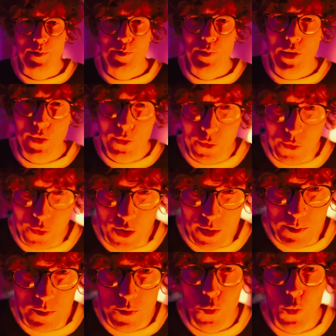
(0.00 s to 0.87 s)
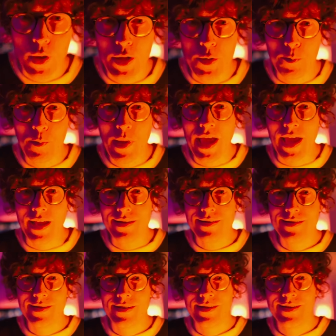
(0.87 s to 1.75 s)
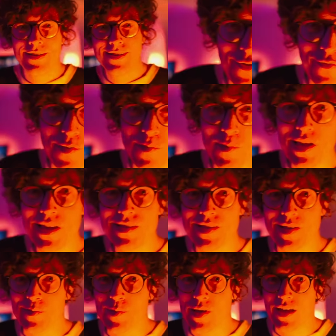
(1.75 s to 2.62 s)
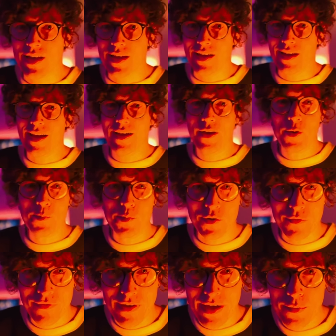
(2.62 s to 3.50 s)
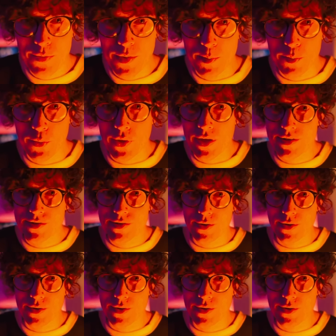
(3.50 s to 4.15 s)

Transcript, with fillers: Pilgrim, well met. Thank you for meeting me here. I hope you found the place